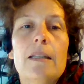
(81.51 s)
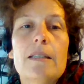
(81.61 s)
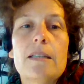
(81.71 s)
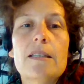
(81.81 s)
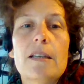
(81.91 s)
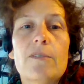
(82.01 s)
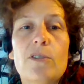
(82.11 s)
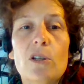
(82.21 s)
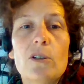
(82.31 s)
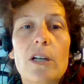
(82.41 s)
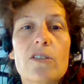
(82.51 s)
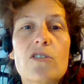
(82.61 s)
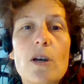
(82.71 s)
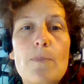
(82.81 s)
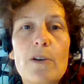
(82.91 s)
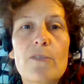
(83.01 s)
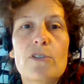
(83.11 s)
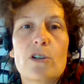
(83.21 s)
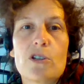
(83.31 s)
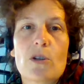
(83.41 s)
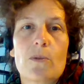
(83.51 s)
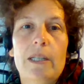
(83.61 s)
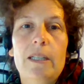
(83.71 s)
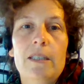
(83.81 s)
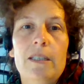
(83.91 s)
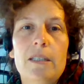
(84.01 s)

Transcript: This is, if you look on top of your screen,